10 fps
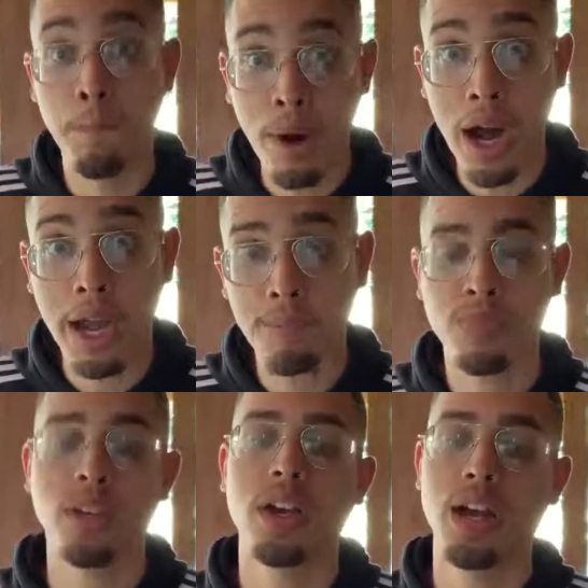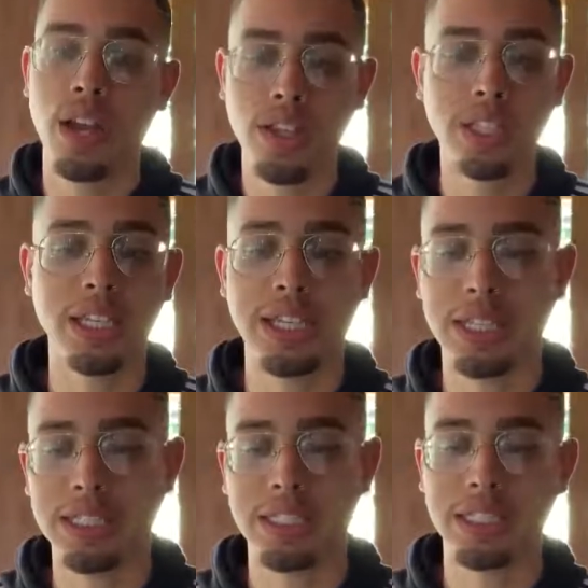But another thing
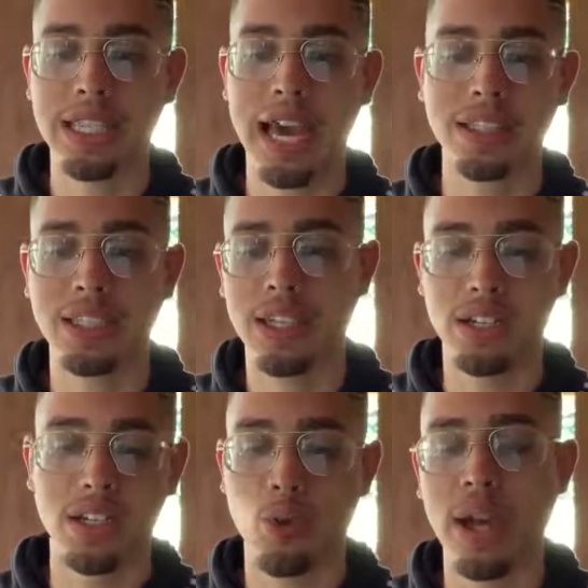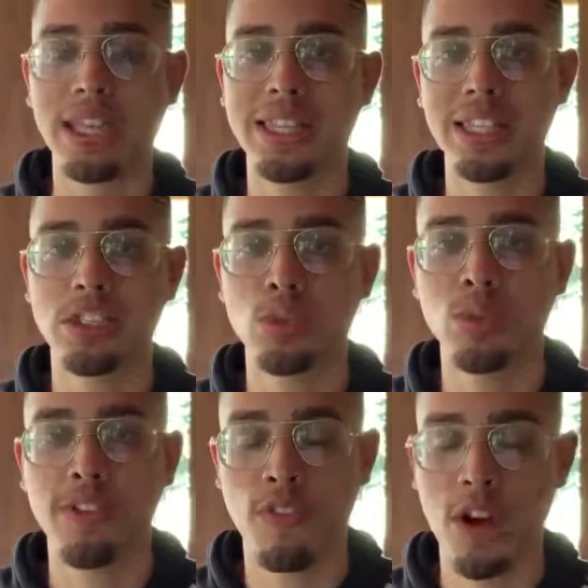is, is that the, the way that these
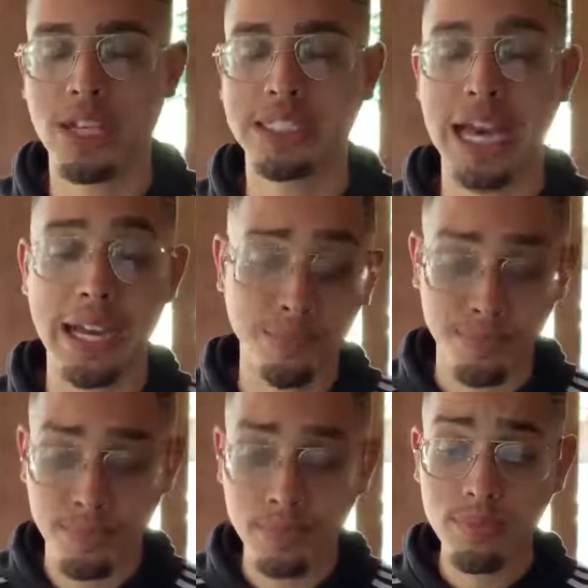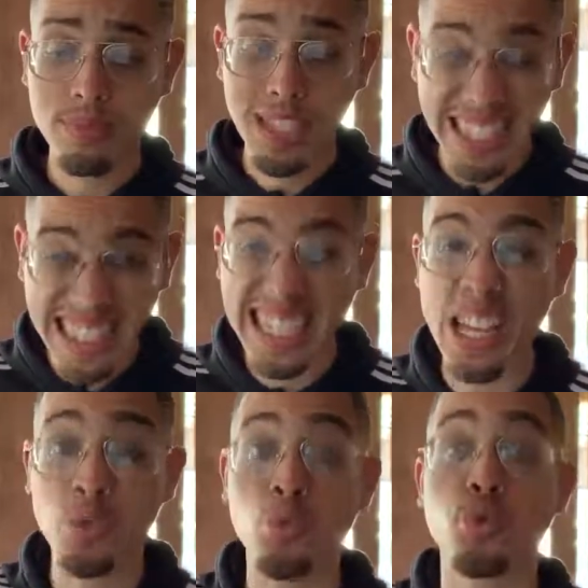two differ is that this
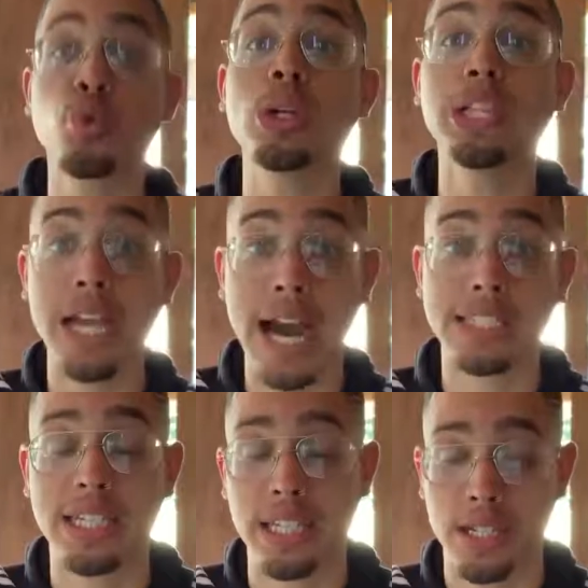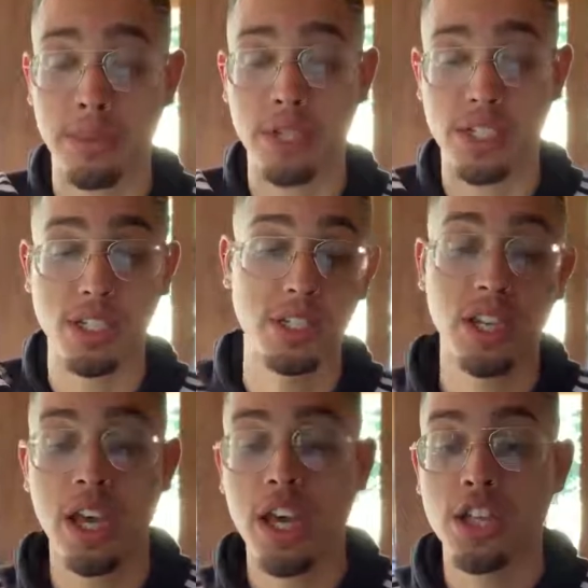has really high ticket
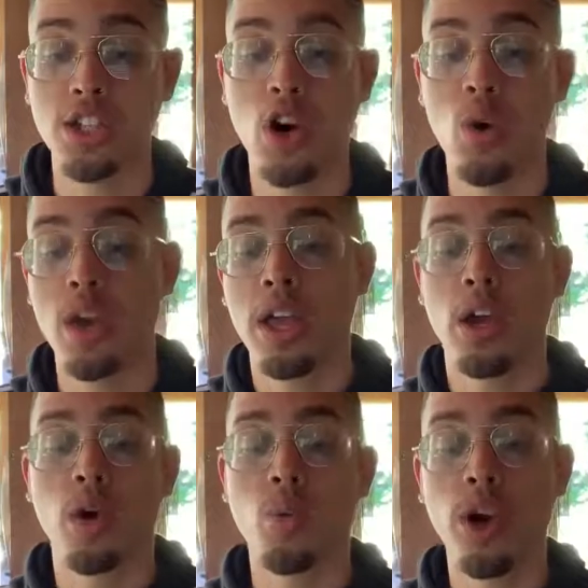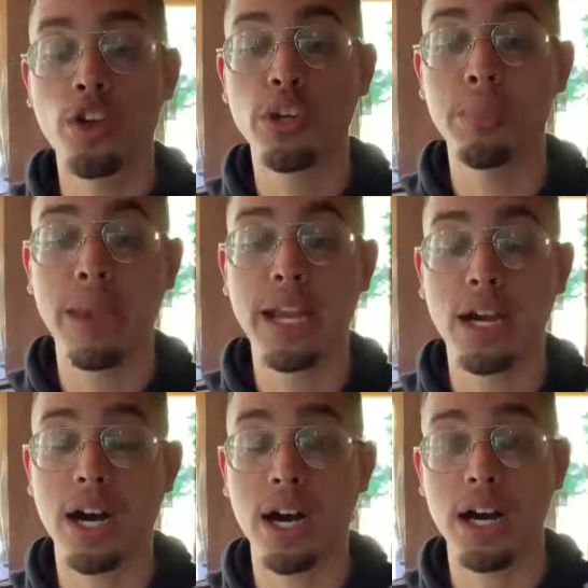commissions. So where you can
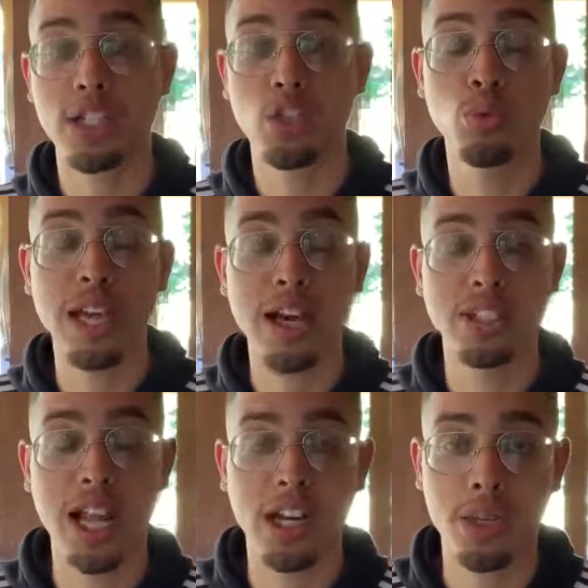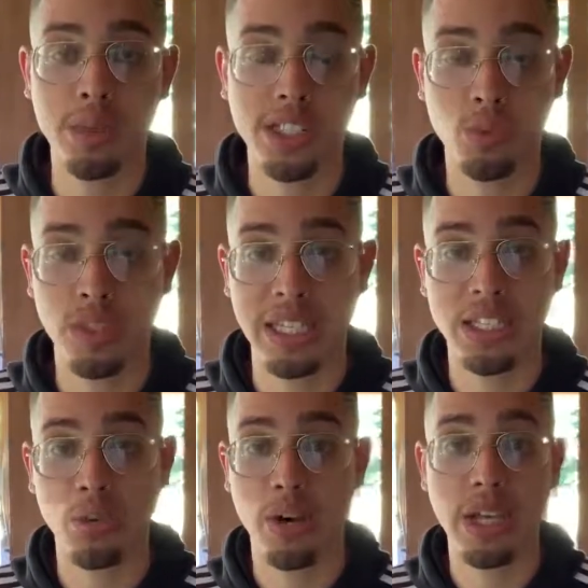make uh, two thousand dollar commissions with
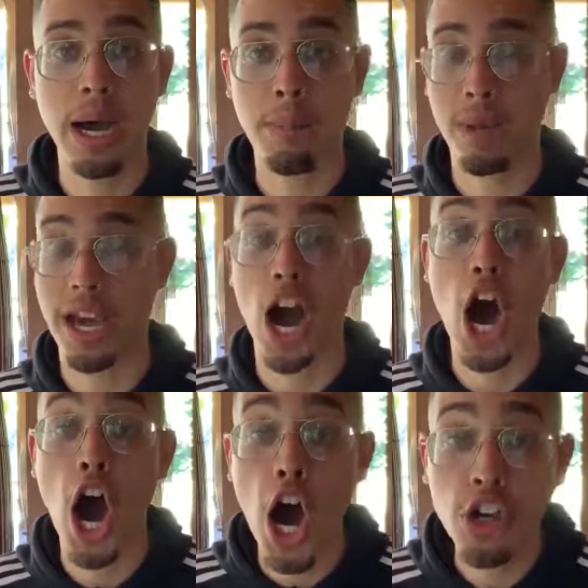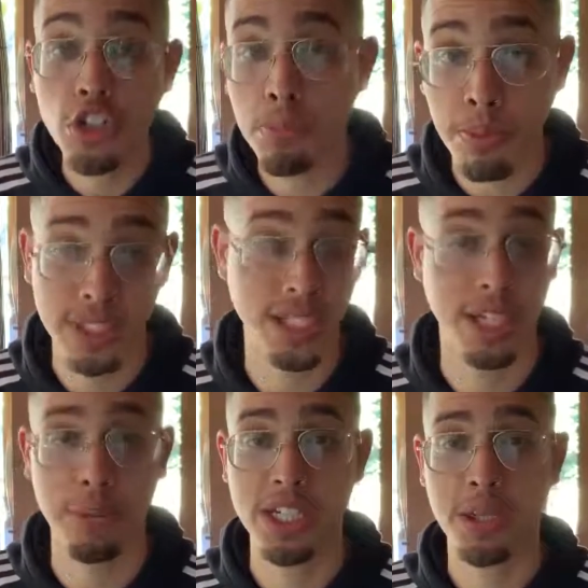Easy One Up, one hundred
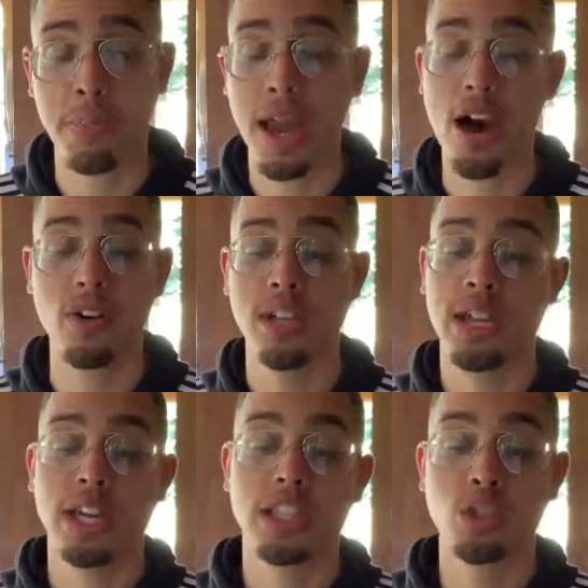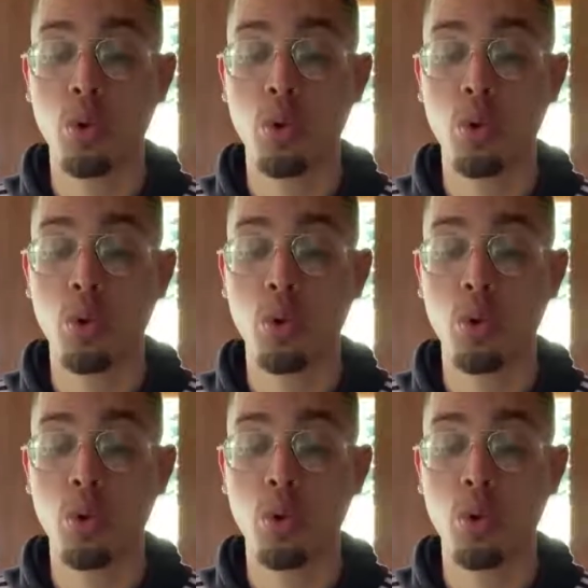percent commission payout, the